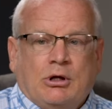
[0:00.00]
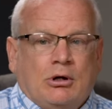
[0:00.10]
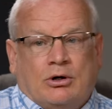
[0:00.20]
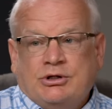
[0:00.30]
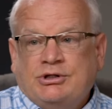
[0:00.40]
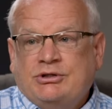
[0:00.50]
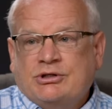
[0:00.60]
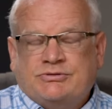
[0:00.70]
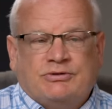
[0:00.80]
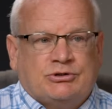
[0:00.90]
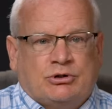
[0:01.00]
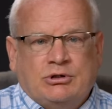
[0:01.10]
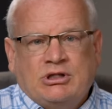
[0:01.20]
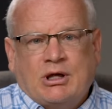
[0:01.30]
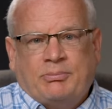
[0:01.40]
oh, you need this fixed, or you
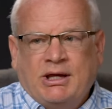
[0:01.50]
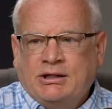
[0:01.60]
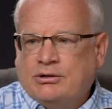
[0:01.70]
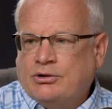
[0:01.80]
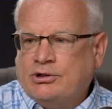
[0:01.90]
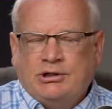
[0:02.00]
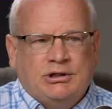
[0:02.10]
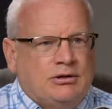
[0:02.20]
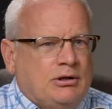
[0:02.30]
need that painted, or you need